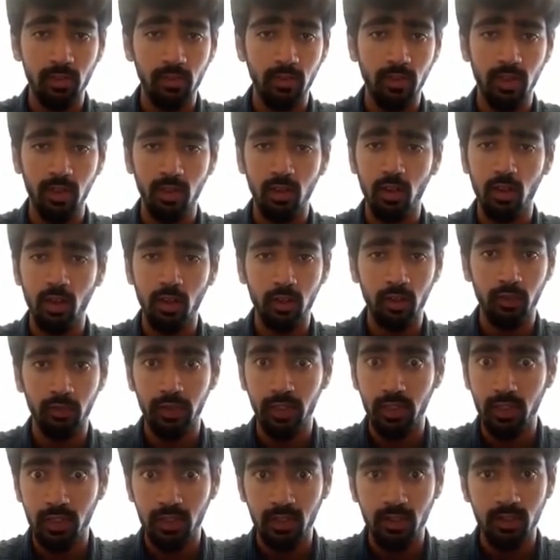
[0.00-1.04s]
you'll find a lot
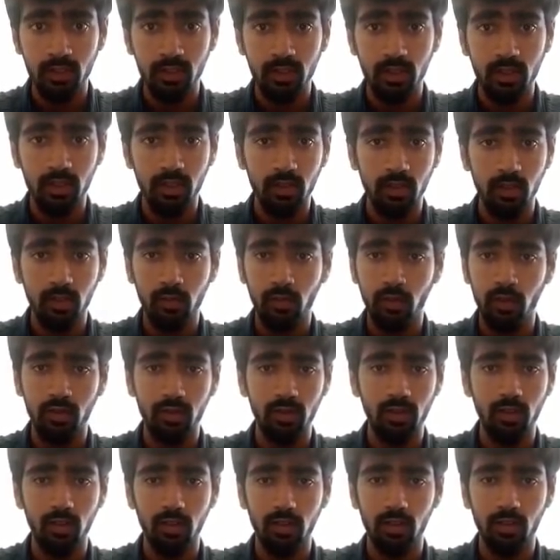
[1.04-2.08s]
of Indians here, you'll
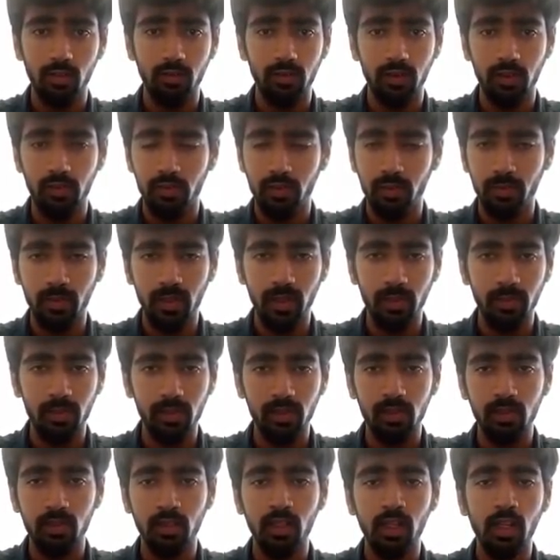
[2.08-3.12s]
find a lot of different
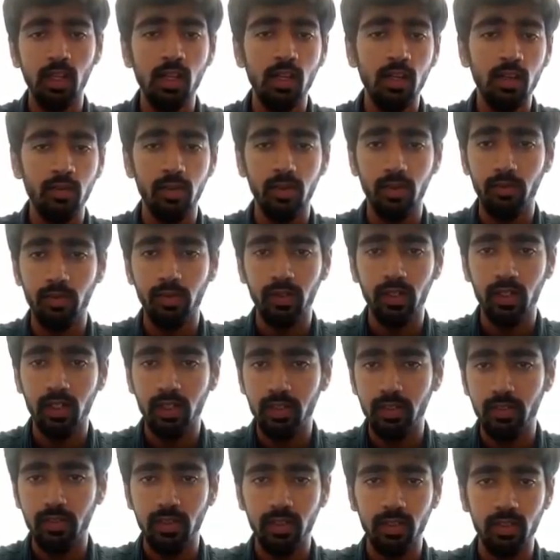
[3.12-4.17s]
people from different
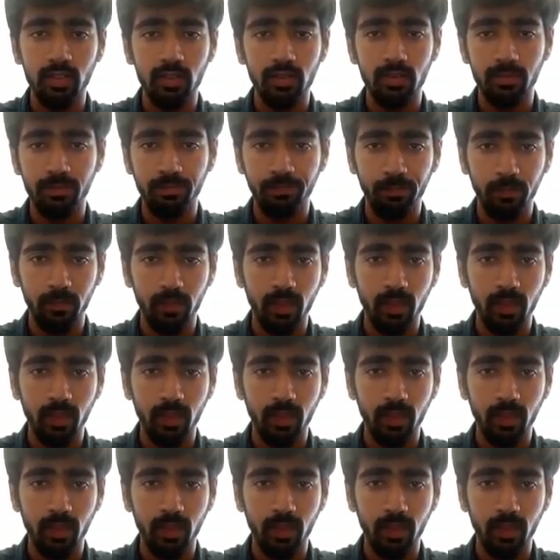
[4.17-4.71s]
countries.